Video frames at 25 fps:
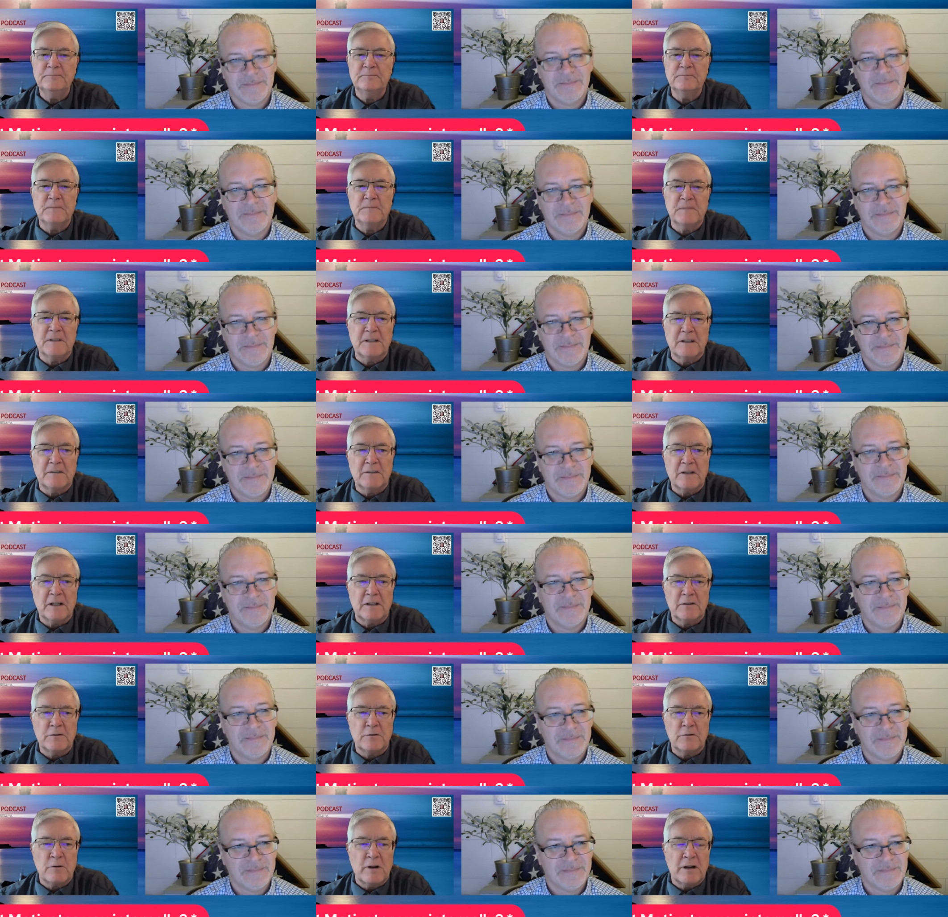Speaker 1: And I've got to
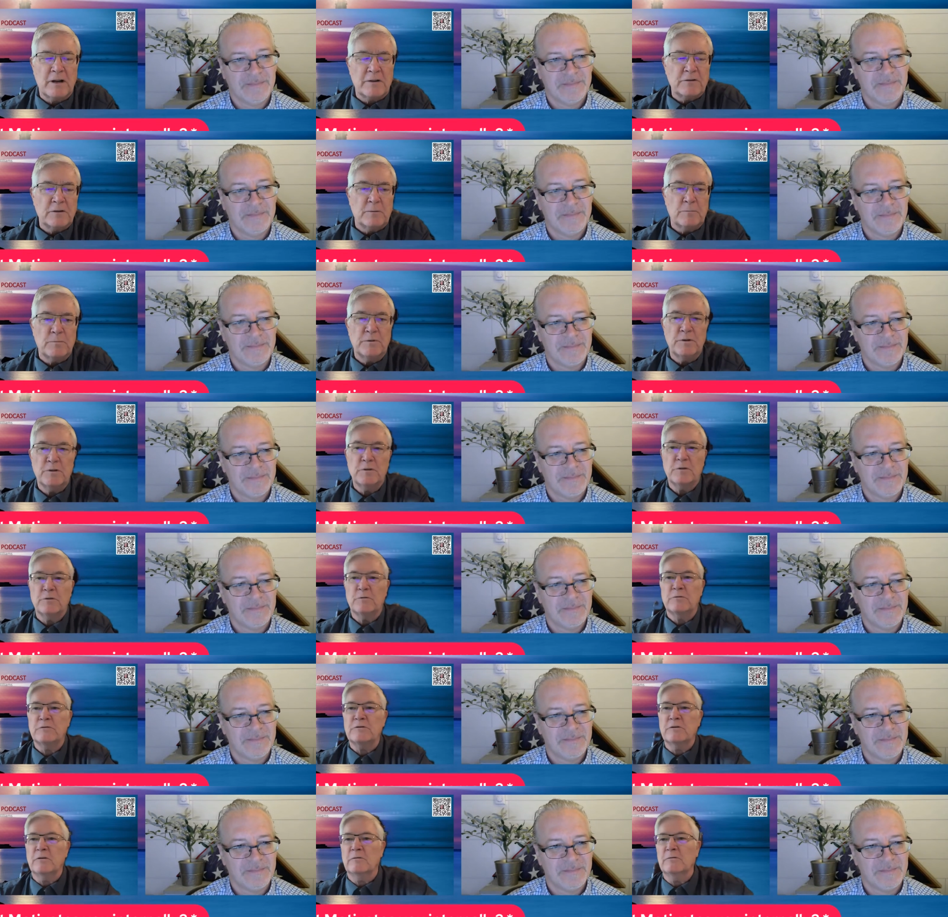try something new.
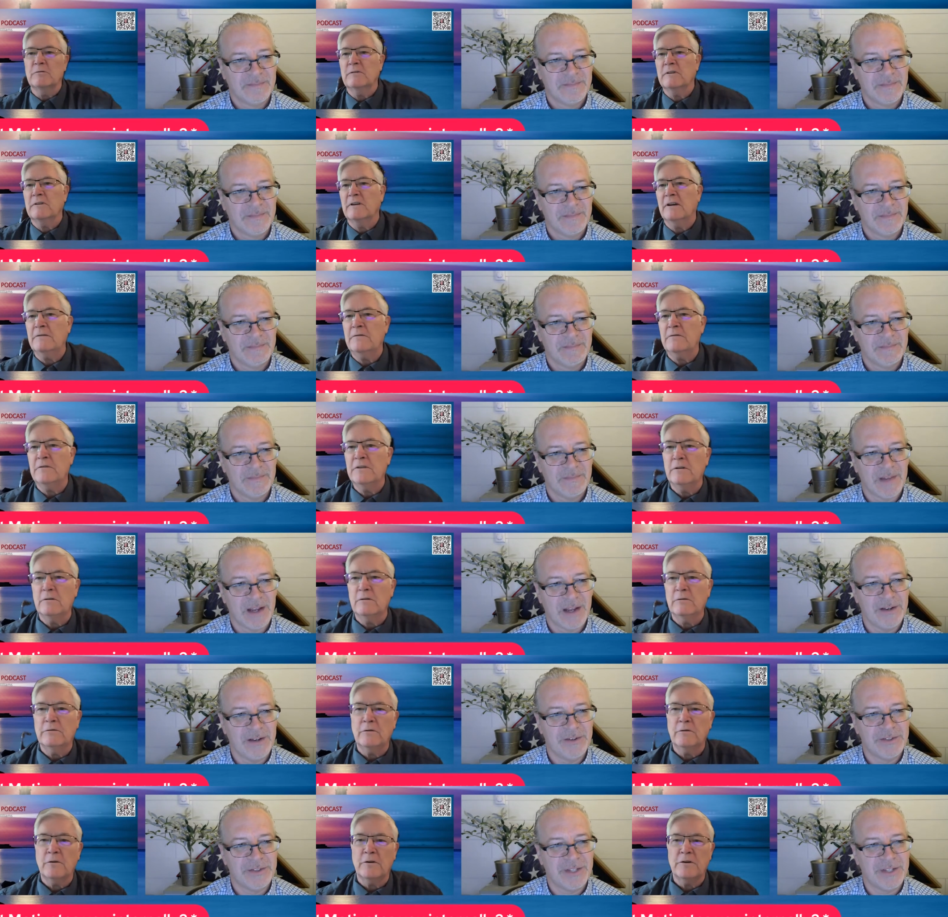So I feel
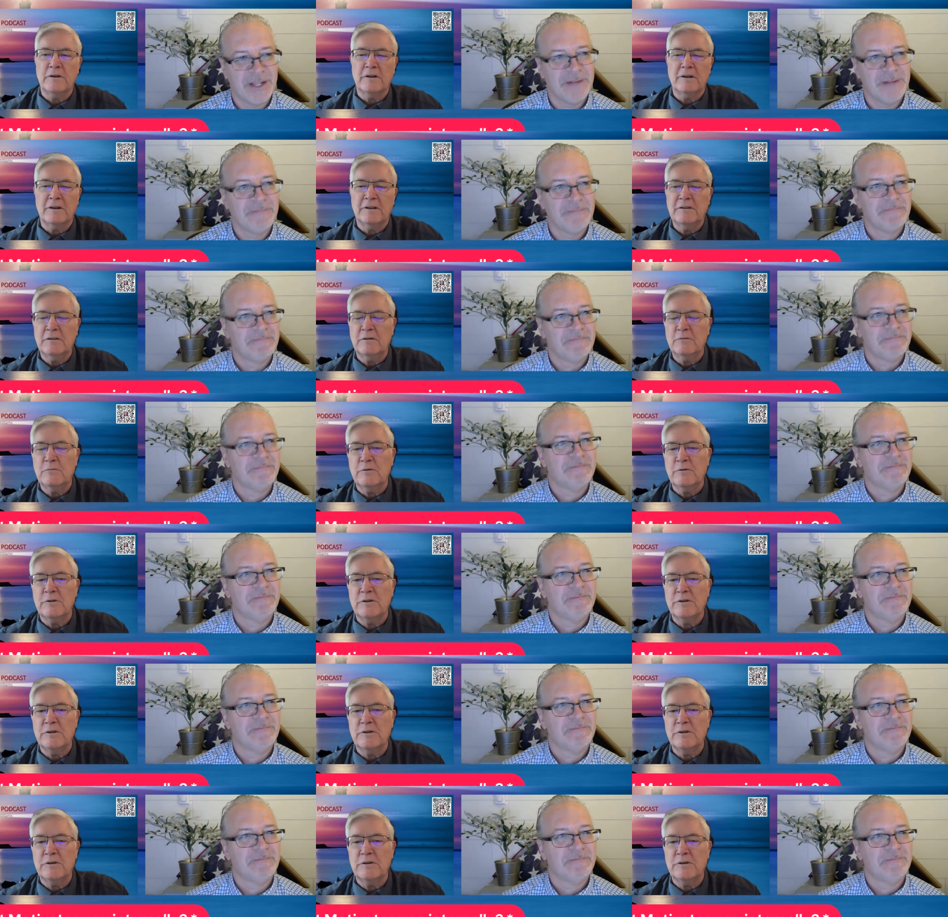I for you. I know where